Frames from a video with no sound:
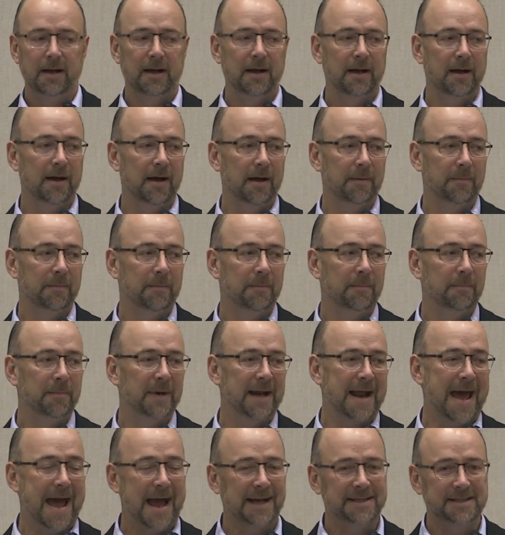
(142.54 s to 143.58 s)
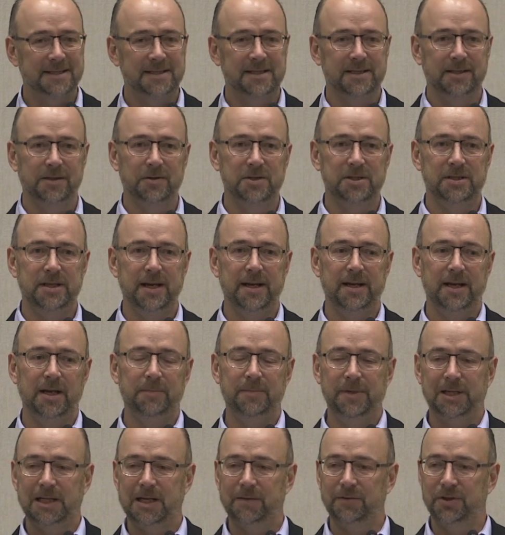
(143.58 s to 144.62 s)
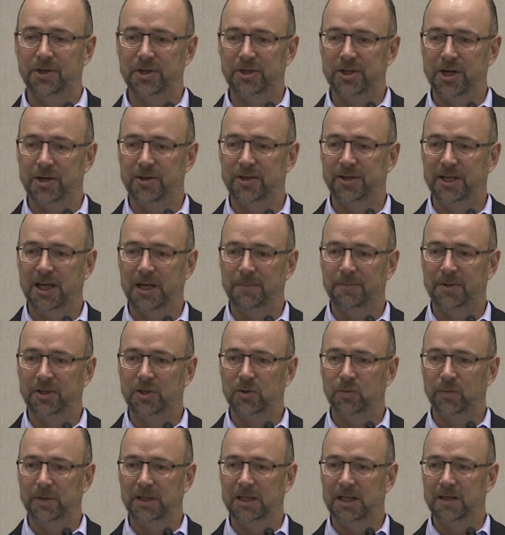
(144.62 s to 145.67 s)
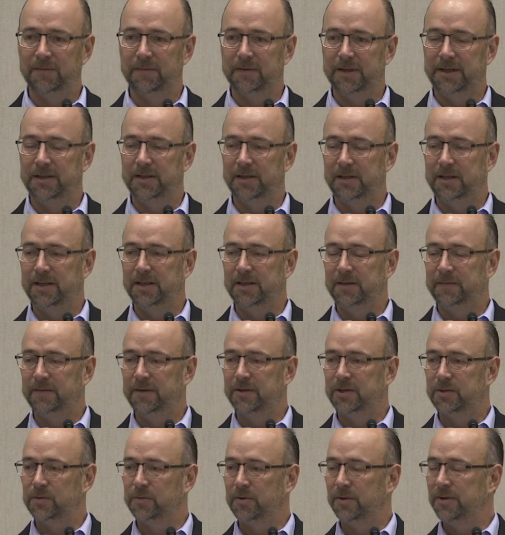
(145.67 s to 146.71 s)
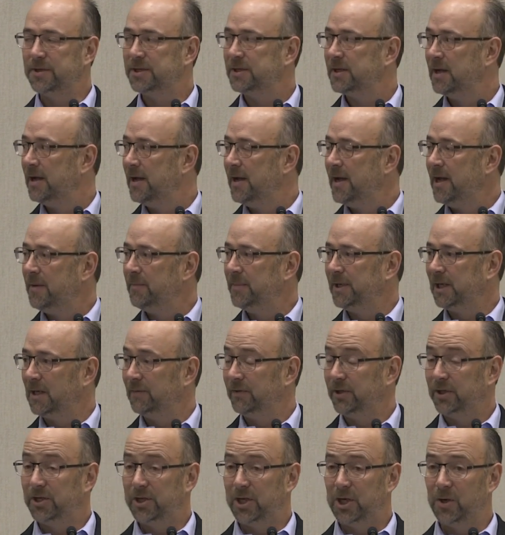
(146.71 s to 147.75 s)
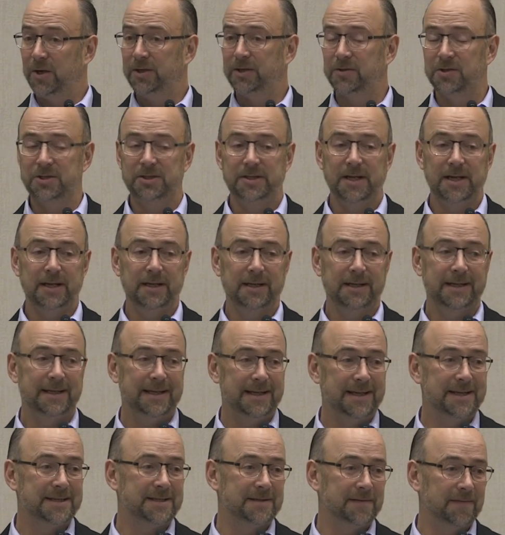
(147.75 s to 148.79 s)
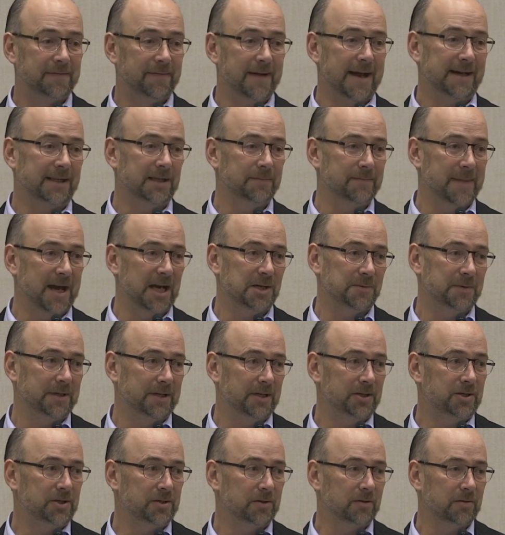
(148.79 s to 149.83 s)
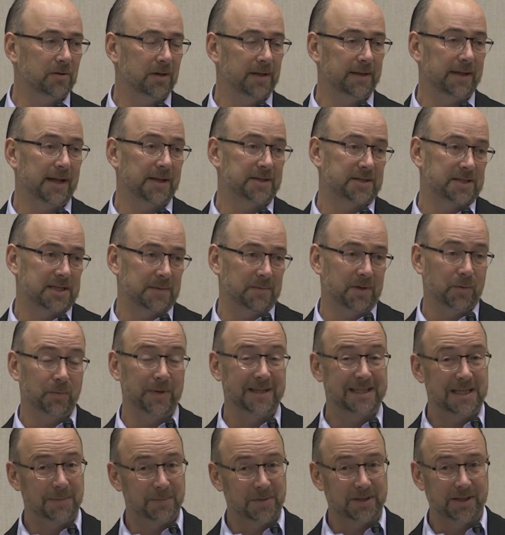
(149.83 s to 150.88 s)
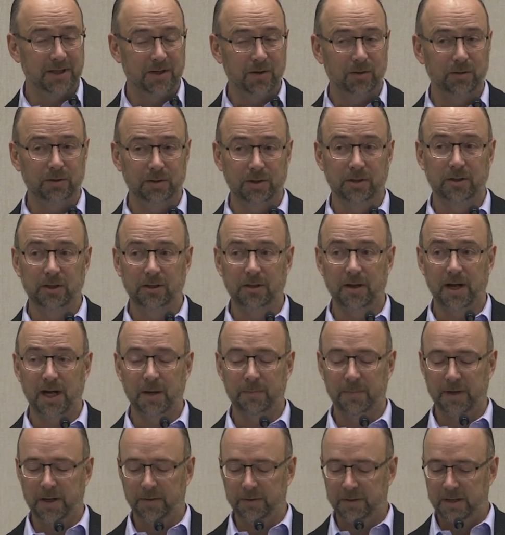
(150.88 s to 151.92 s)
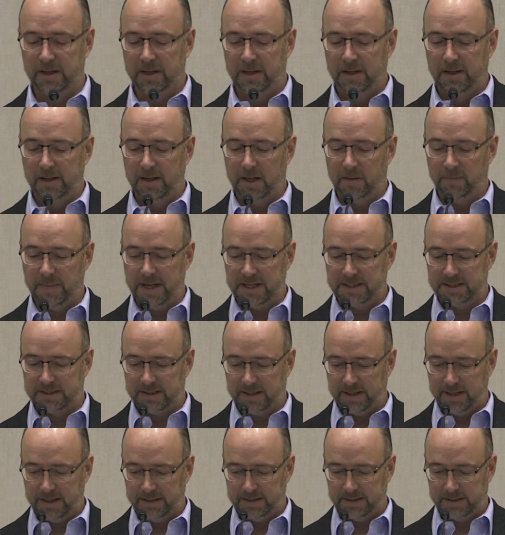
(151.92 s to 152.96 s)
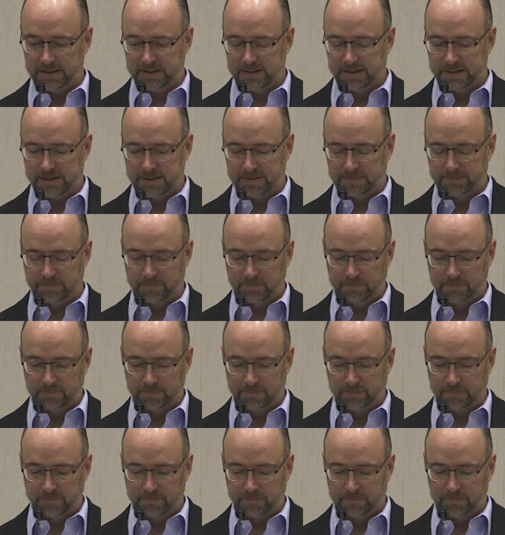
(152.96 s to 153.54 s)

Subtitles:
But accessing those data, being able to share the data between different individuals, being able to curate those data is in fact a management issue, and that's something we typically don't learn a lot about as scientists.